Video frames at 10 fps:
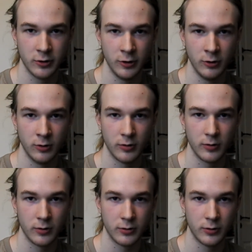to
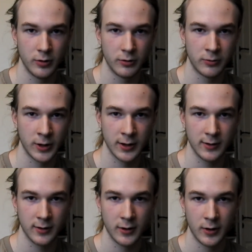
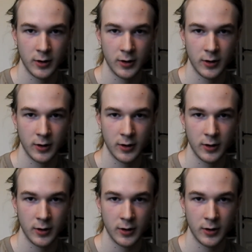write